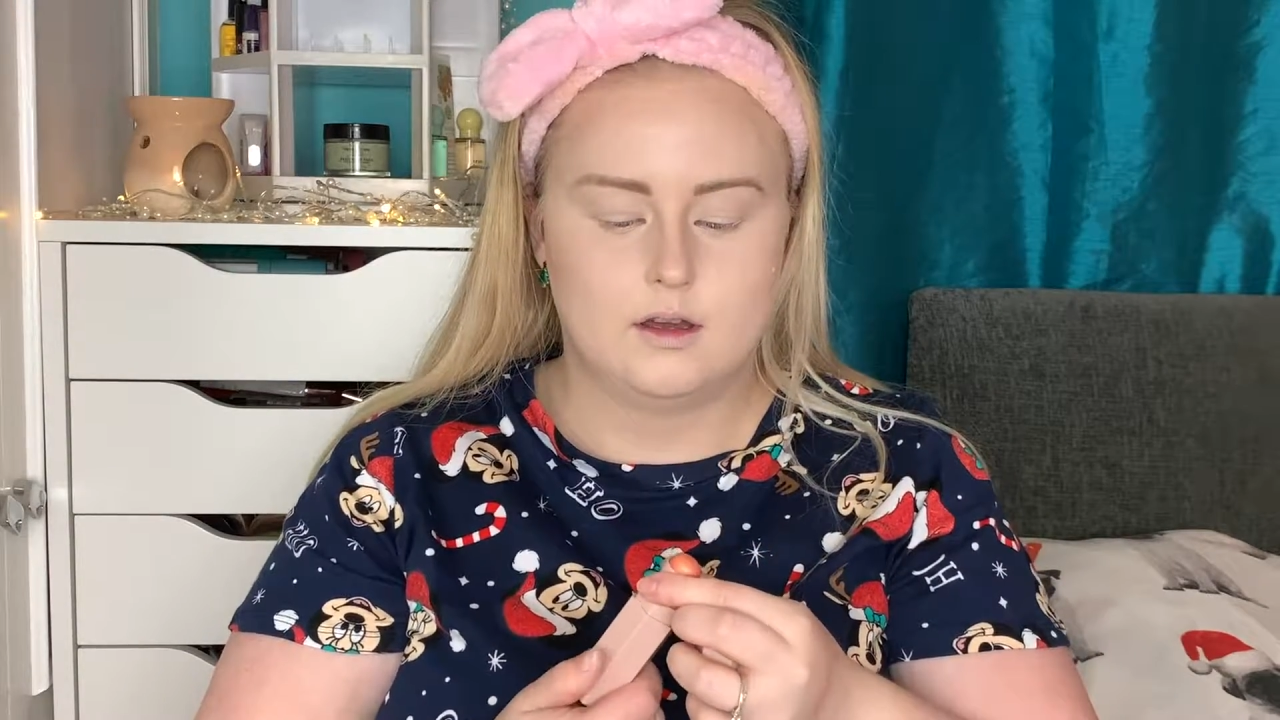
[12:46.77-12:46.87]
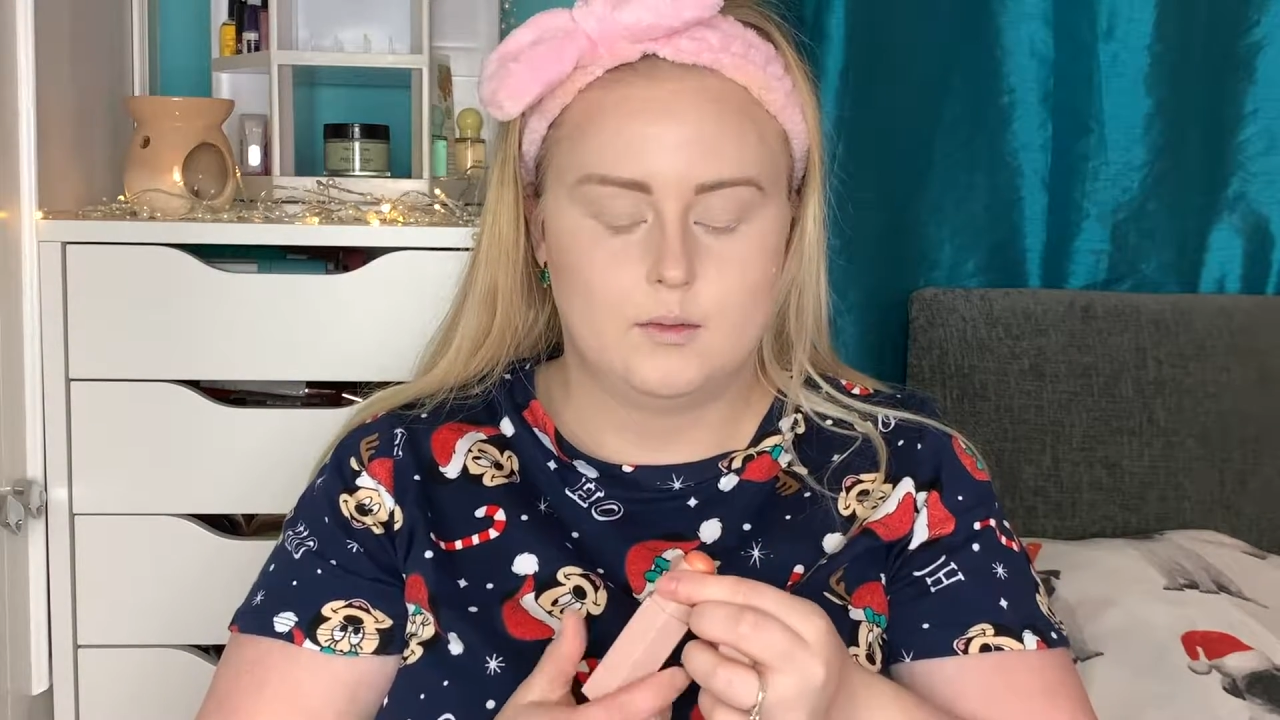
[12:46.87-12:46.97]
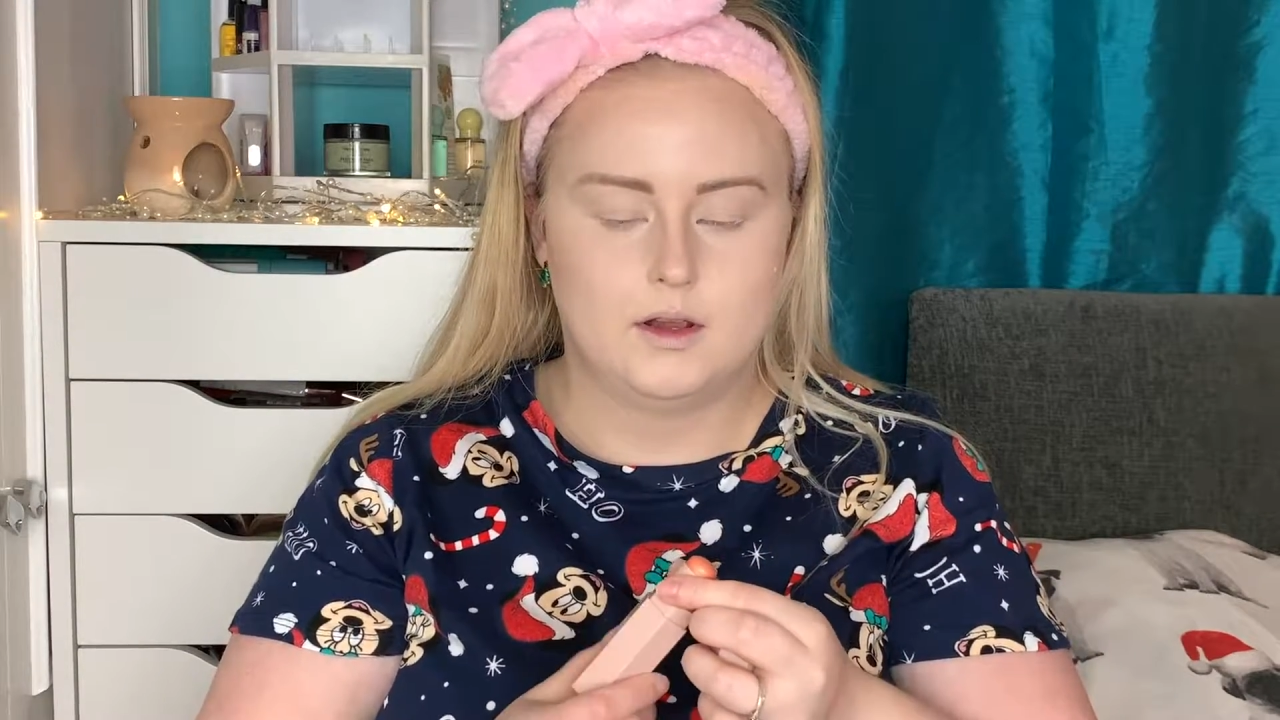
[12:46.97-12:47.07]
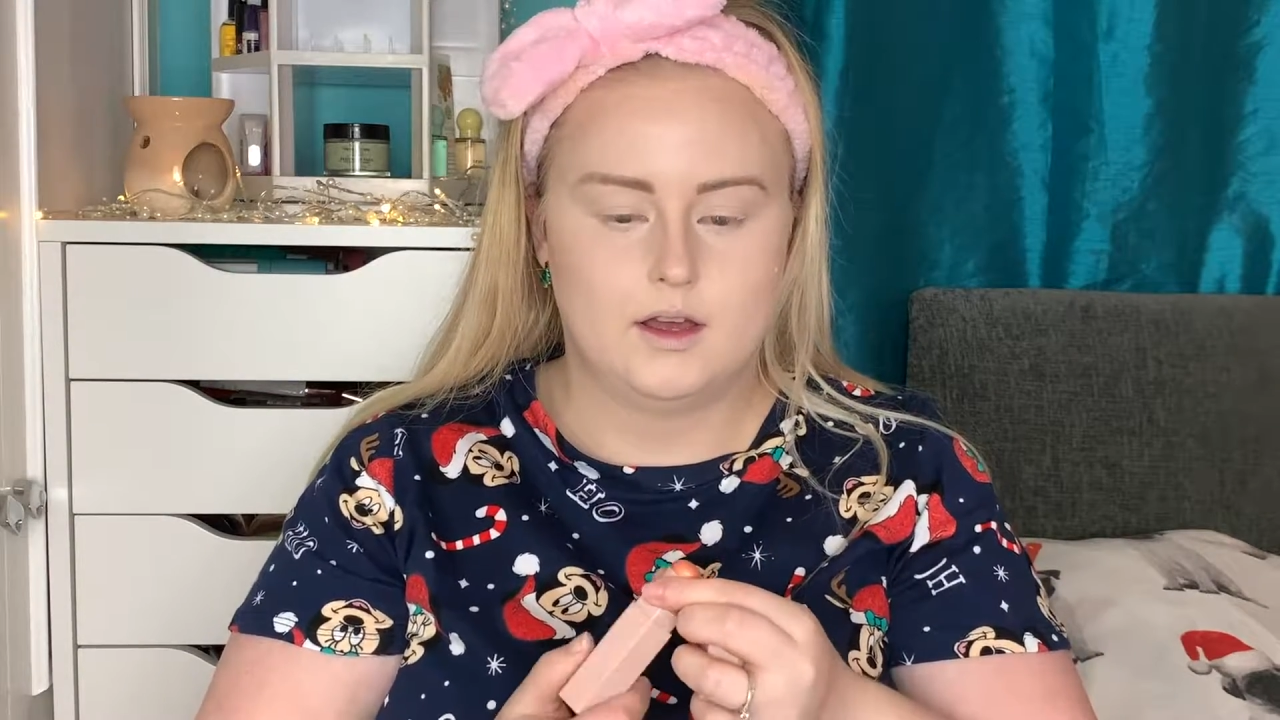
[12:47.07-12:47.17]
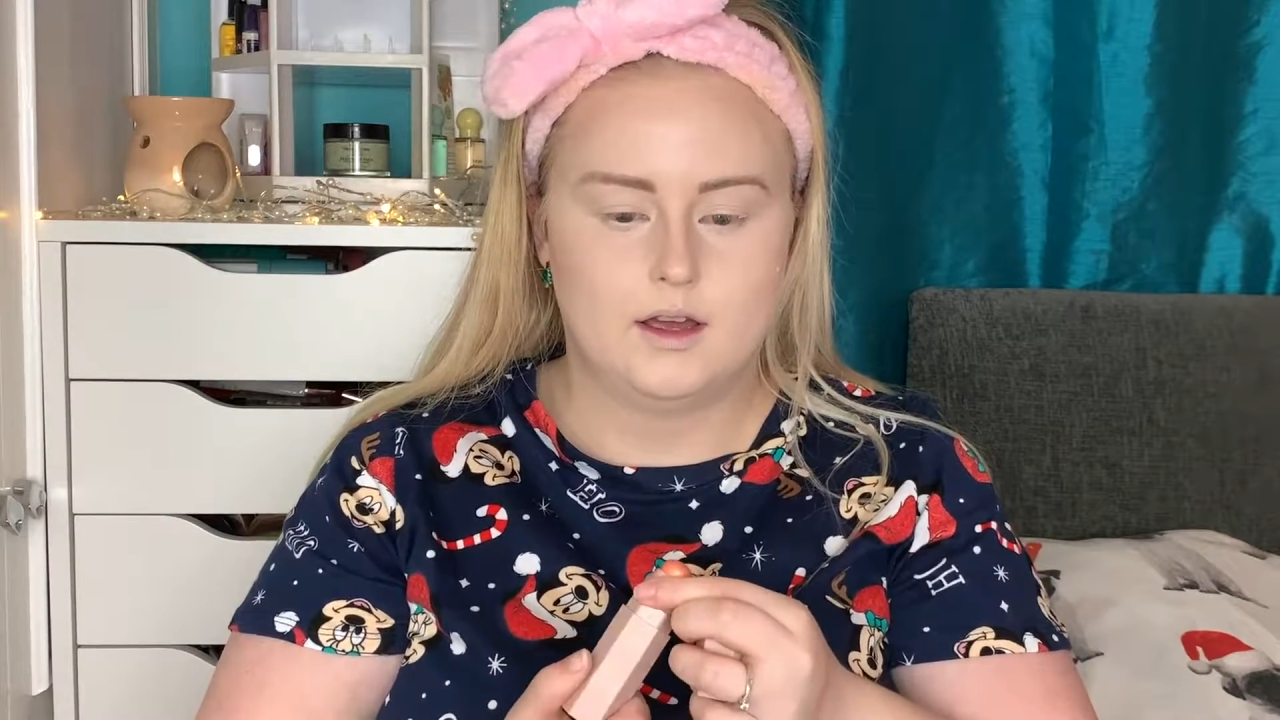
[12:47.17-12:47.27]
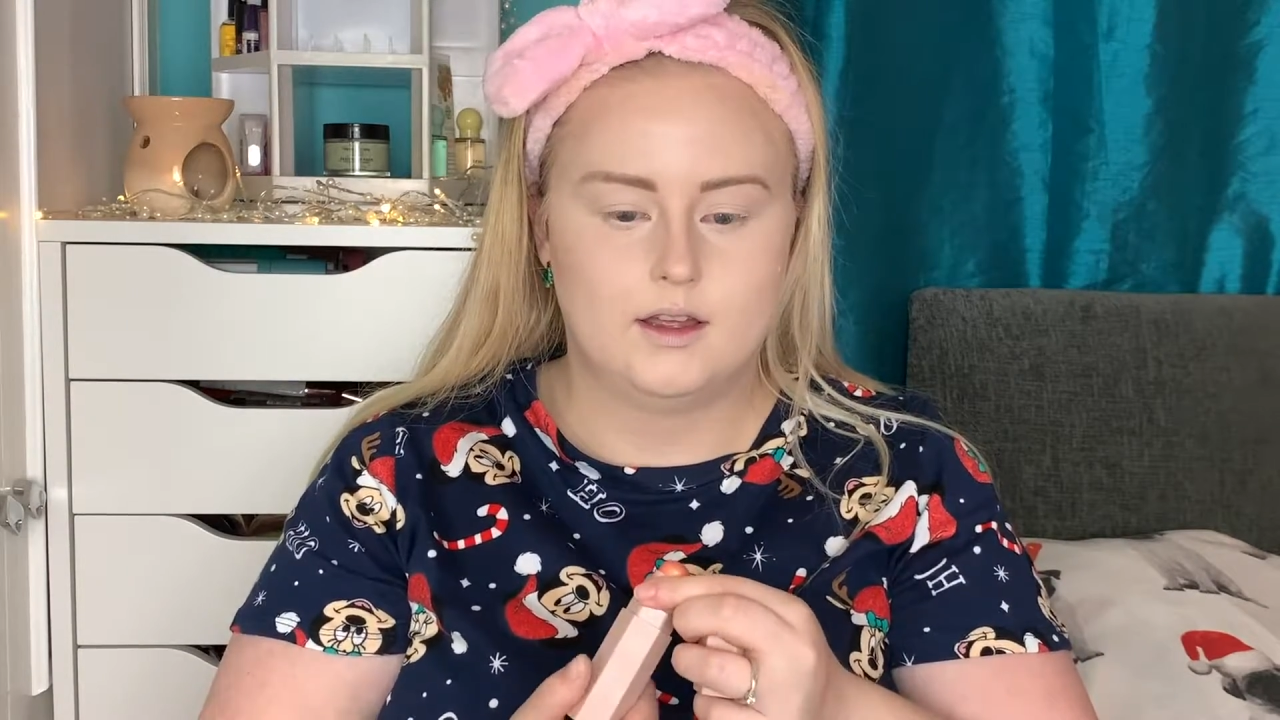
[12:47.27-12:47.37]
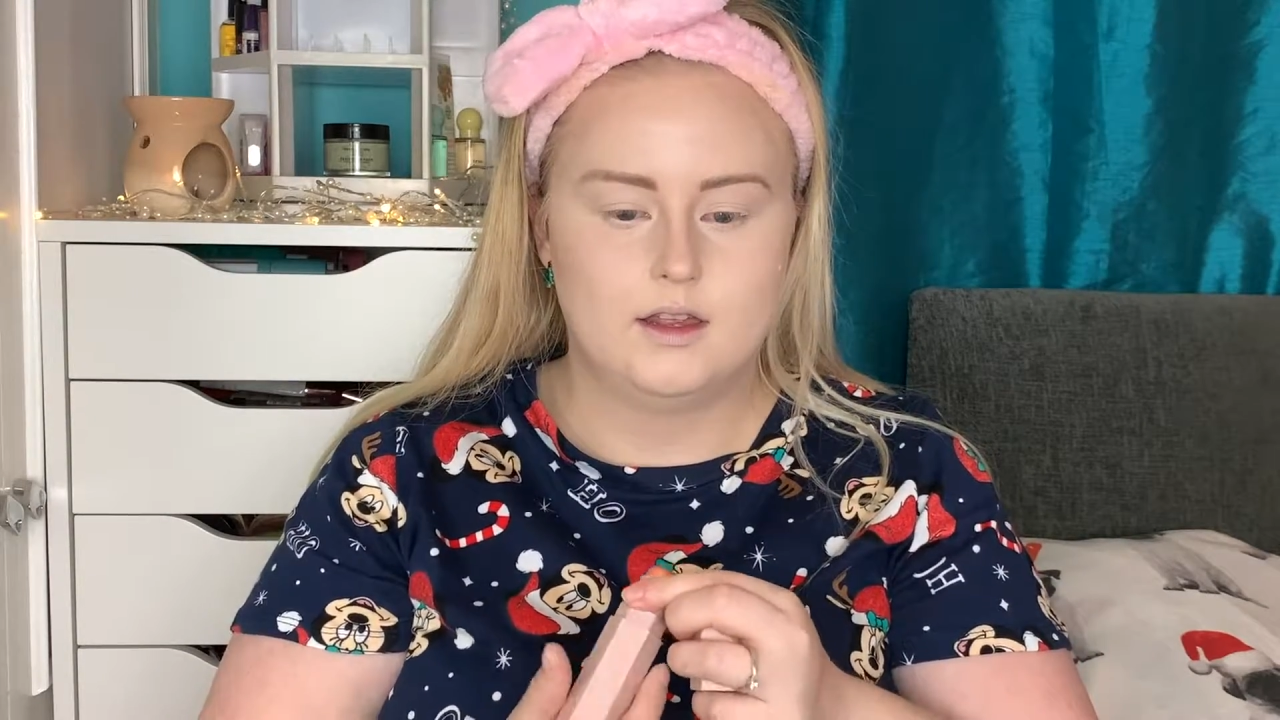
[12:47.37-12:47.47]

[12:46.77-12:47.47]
apply